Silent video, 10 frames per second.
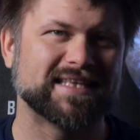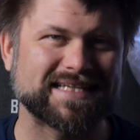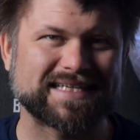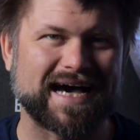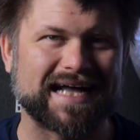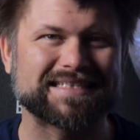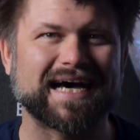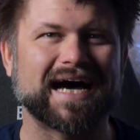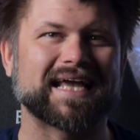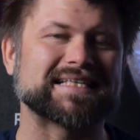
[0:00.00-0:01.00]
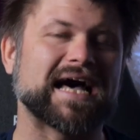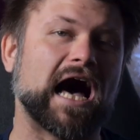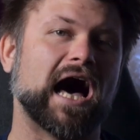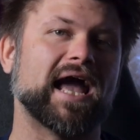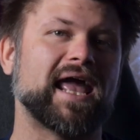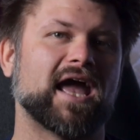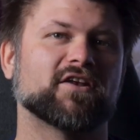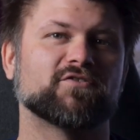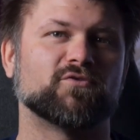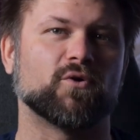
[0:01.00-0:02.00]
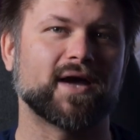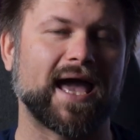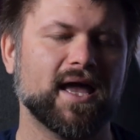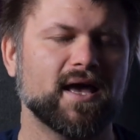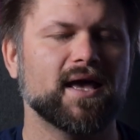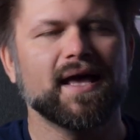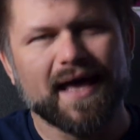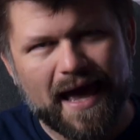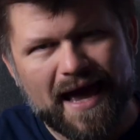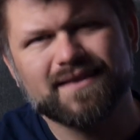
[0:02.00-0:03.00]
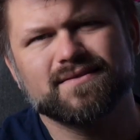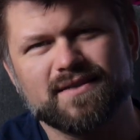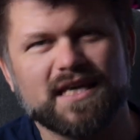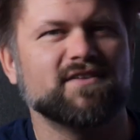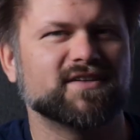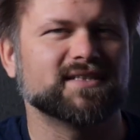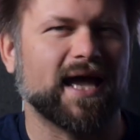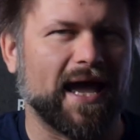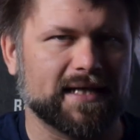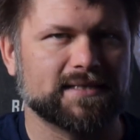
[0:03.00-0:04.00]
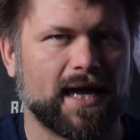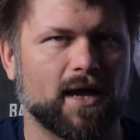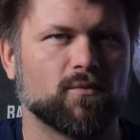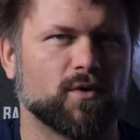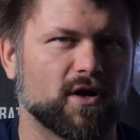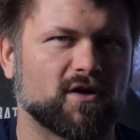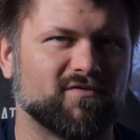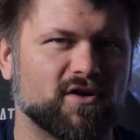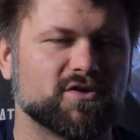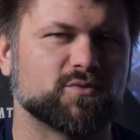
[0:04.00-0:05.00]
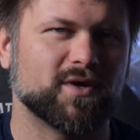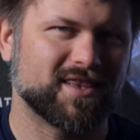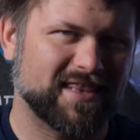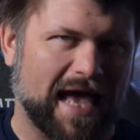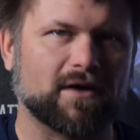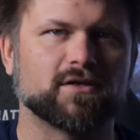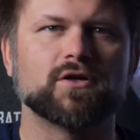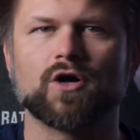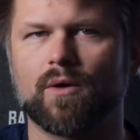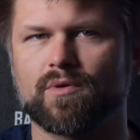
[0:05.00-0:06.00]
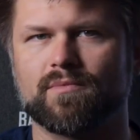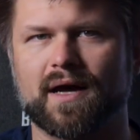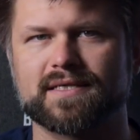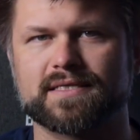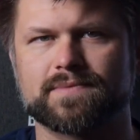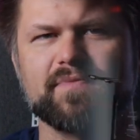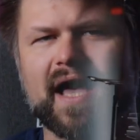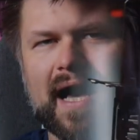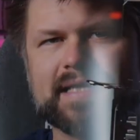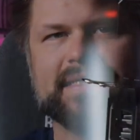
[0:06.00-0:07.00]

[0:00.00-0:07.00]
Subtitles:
this card targets high-end 4K and even 8K workflows without compromises. I